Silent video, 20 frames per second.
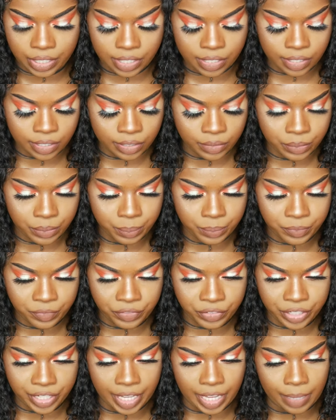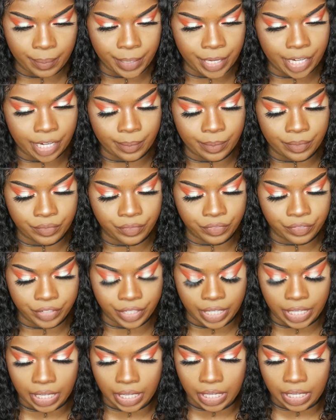It's gluten-free,
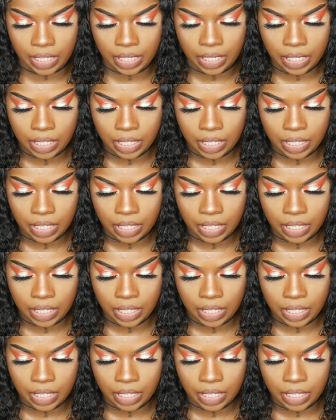paraben-free.